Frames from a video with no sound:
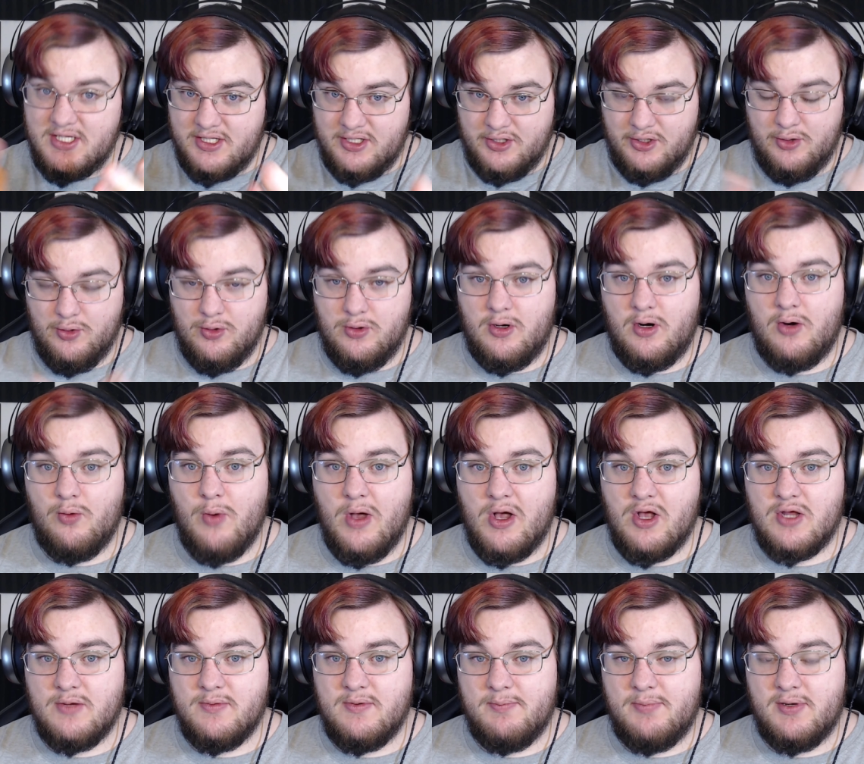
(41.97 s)
you are
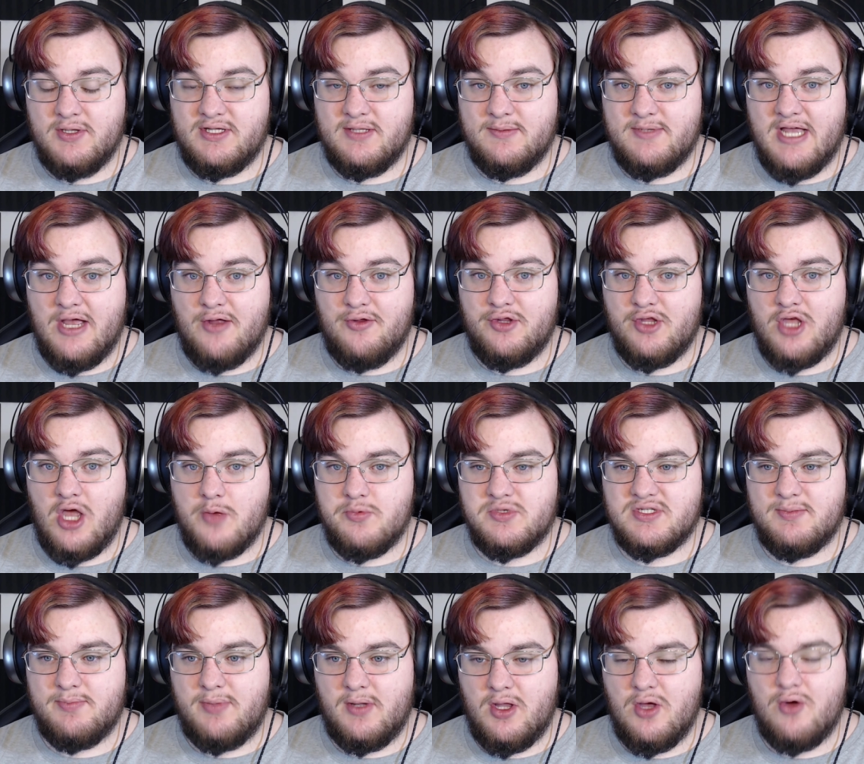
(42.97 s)
welcome to put them down in the comments
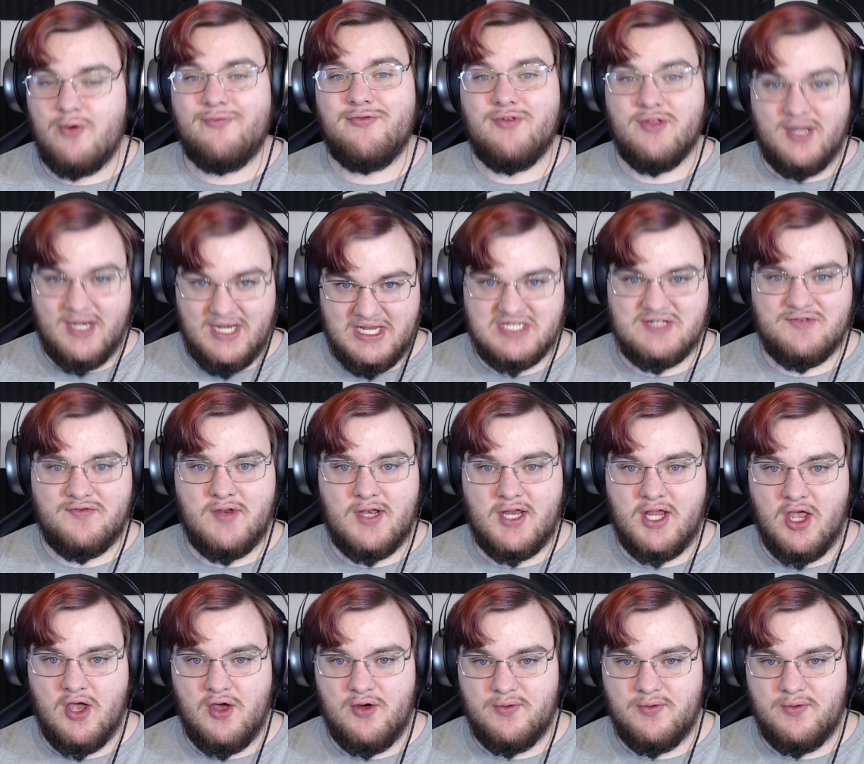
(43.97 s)
below for the next video.